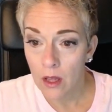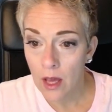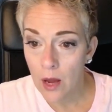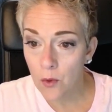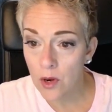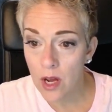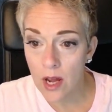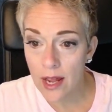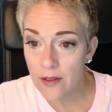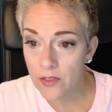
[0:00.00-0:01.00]
I will
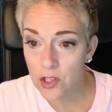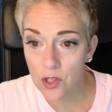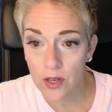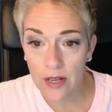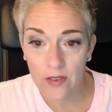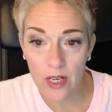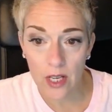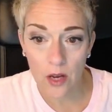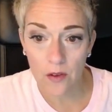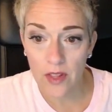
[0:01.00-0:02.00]
not have the screen
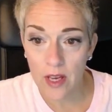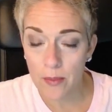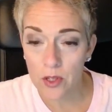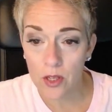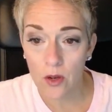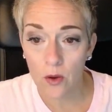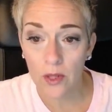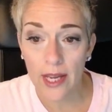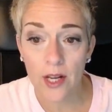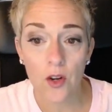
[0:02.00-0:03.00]
video of the episode on
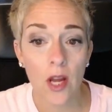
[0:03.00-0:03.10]
later